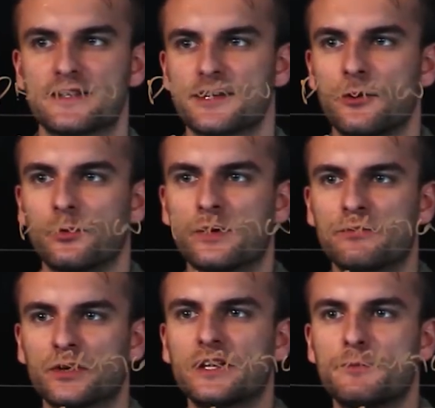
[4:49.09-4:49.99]
So
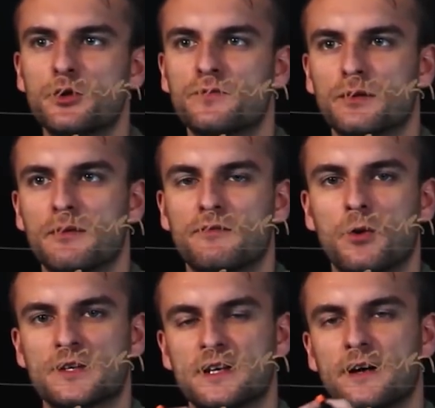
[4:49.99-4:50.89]
we've really moved from a
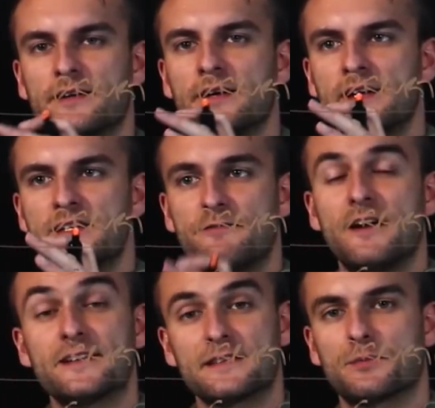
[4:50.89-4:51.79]
focus on
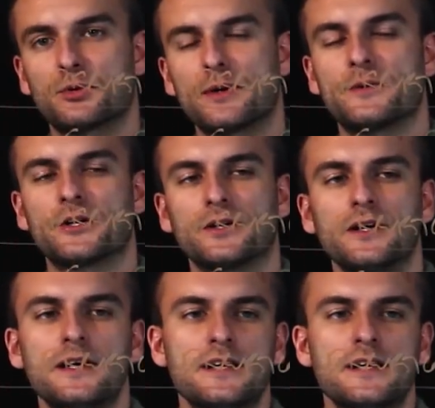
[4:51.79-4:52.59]
defending the perimeter